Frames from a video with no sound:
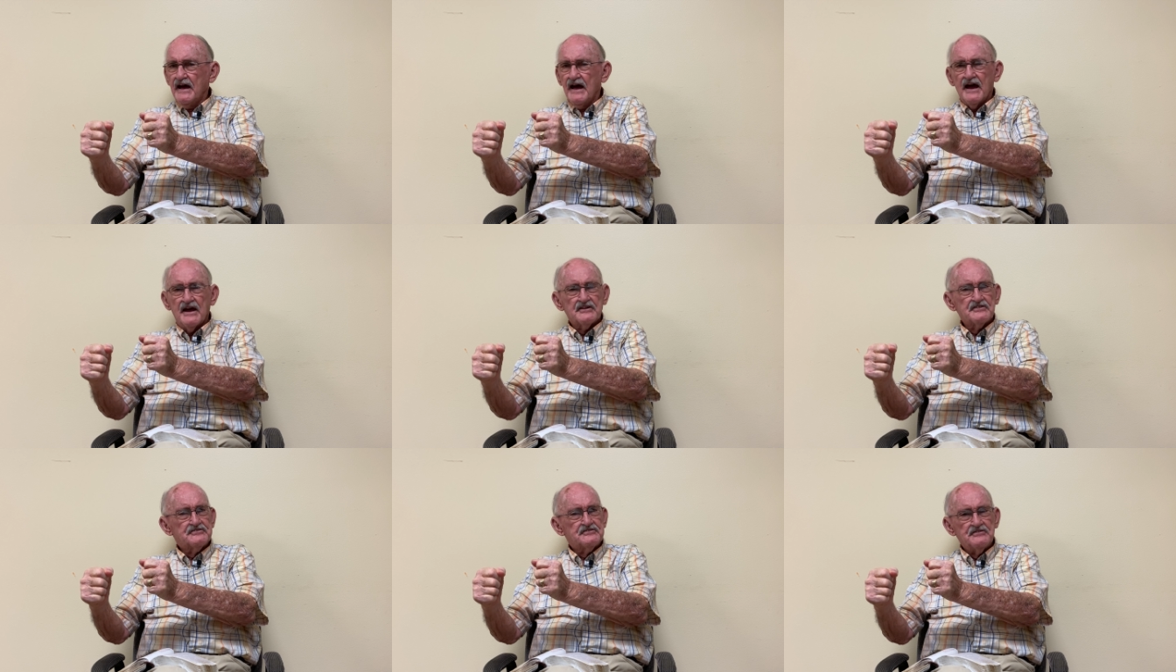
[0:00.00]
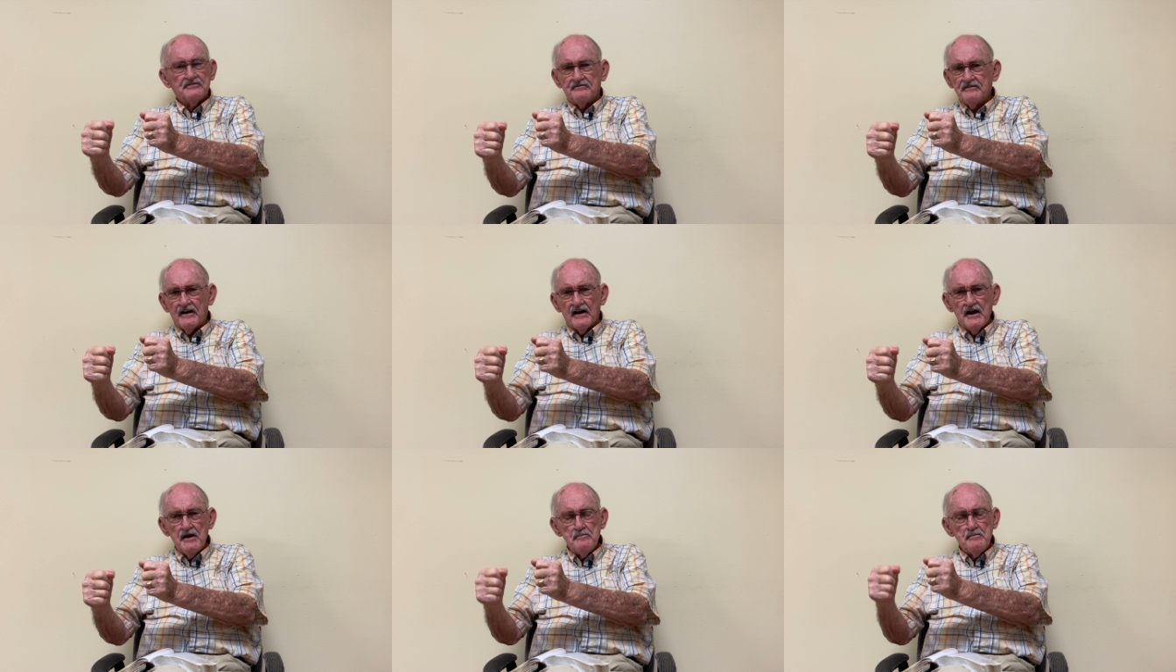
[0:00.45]
as the
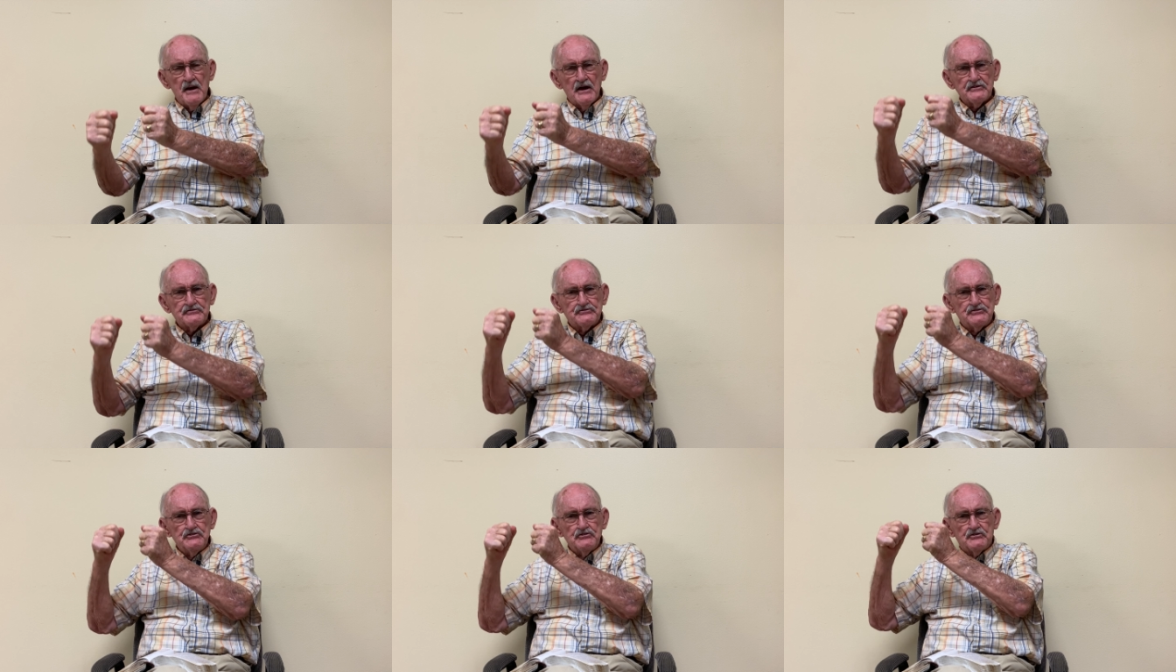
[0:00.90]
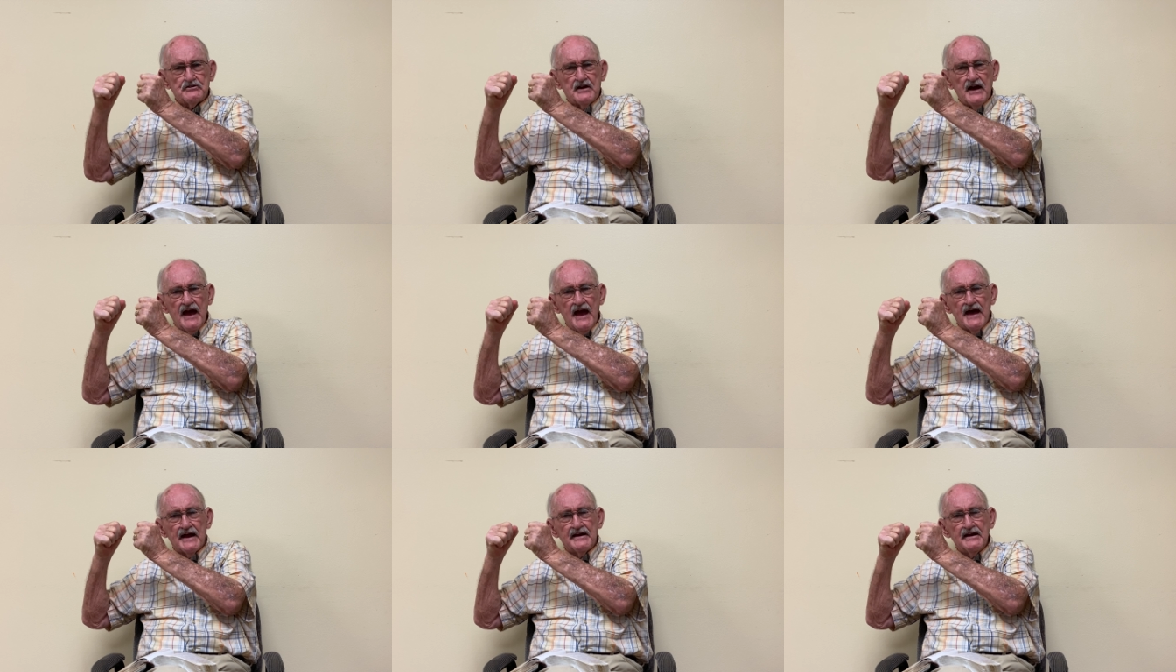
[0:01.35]
very best you
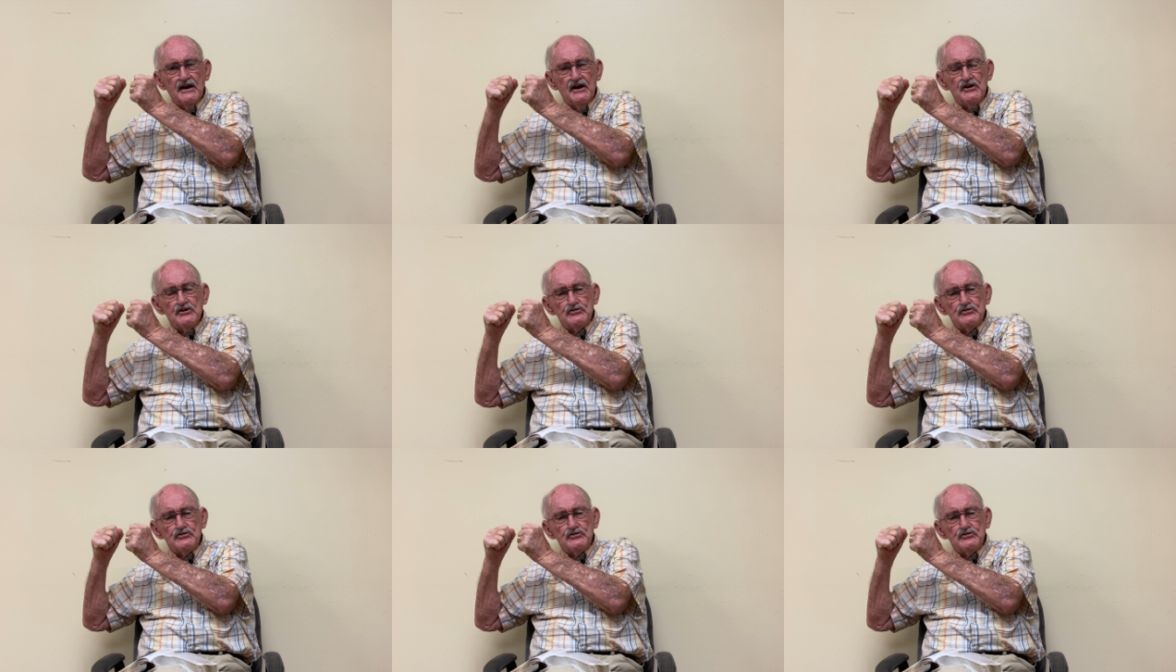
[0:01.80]
can